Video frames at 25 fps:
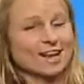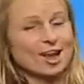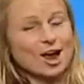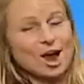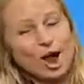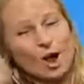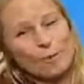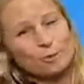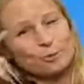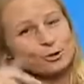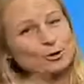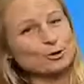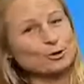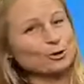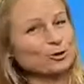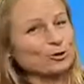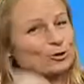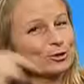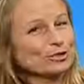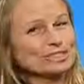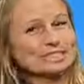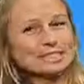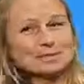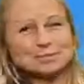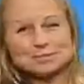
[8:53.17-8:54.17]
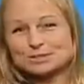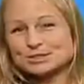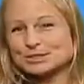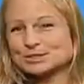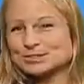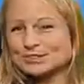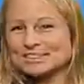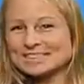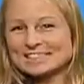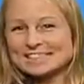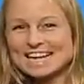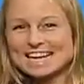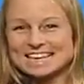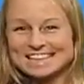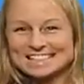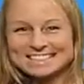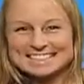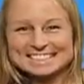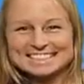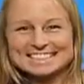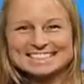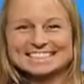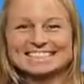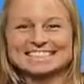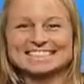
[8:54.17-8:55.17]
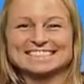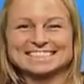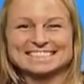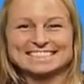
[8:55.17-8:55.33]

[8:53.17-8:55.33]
I hope you learned something new today.